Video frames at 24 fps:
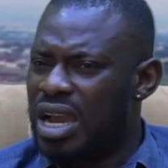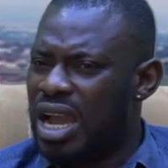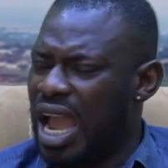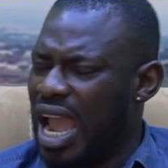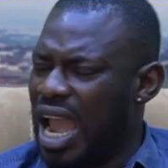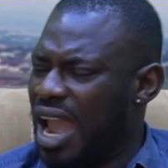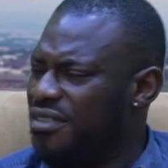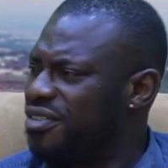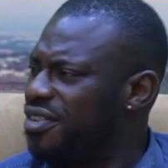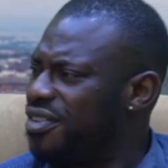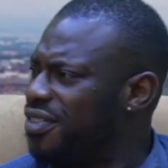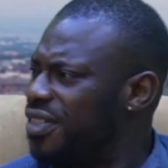
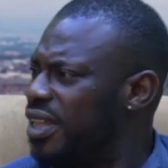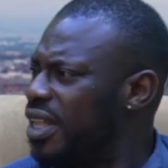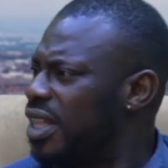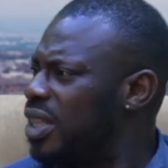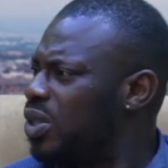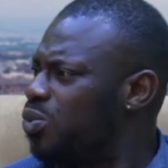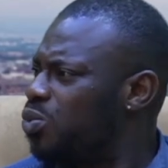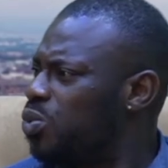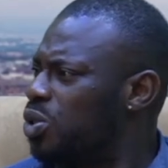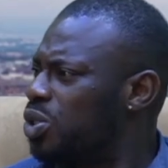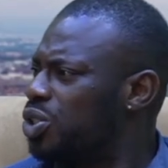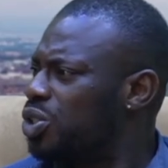
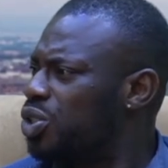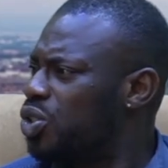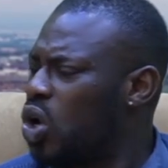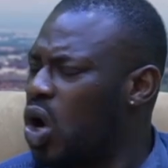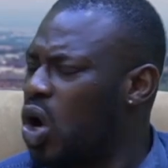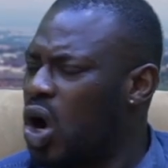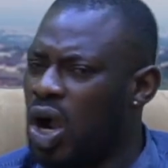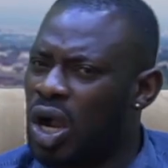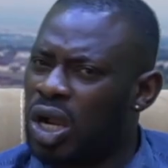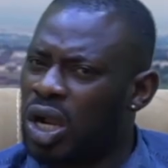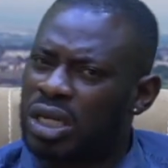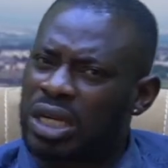everything was
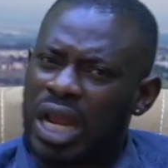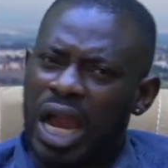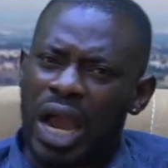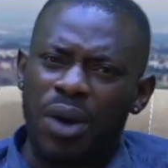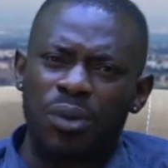gone.